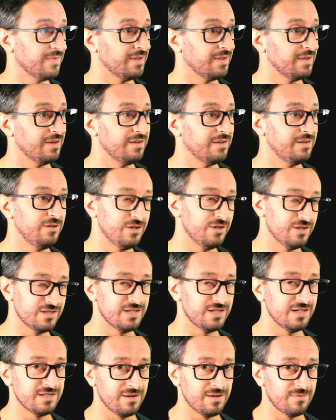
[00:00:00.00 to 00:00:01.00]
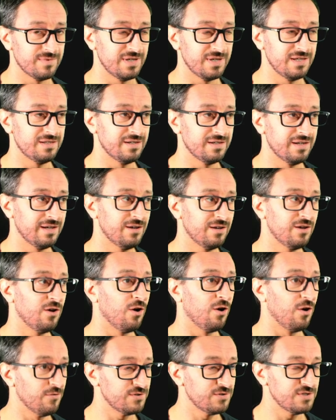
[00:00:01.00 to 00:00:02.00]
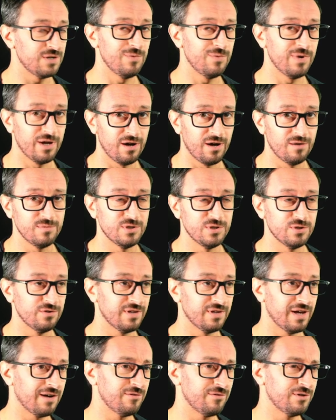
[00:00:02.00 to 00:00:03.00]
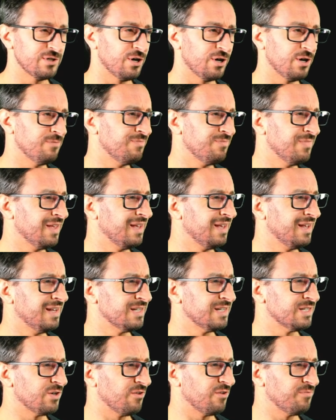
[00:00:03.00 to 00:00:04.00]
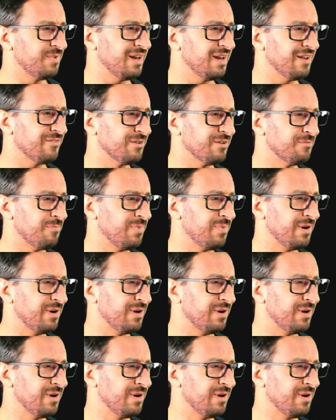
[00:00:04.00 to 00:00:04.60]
you can see it's updated it. Obviously, we can't be doing that every time. So I've been having a bit of a